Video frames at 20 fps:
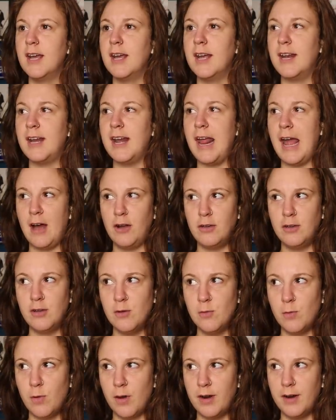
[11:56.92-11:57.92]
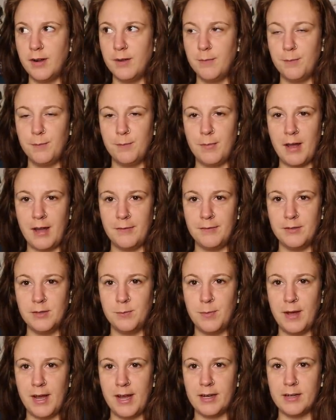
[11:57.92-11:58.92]
And now you want to have
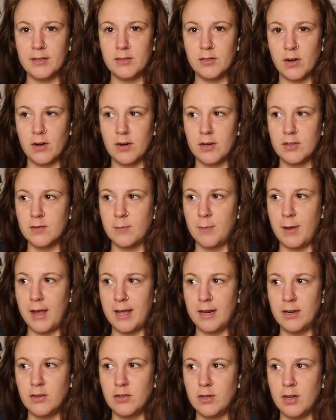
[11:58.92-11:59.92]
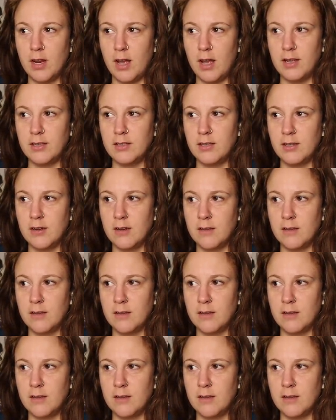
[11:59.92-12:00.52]
his back as hard as a manager does, you